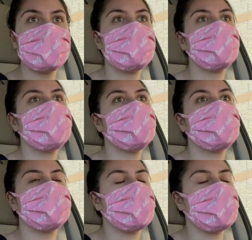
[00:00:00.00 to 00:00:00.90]
in the mood
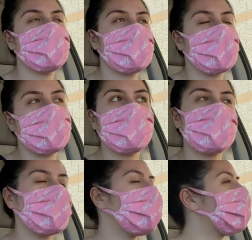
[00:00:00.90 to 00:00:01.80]
for mango dragon
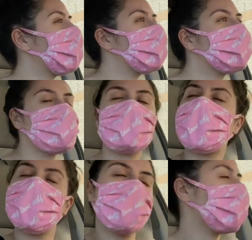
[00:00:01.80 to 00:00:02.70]
fruit lemonade, because you
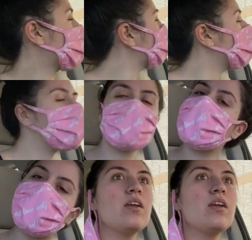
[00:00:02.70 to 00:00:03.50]
can't go wrong.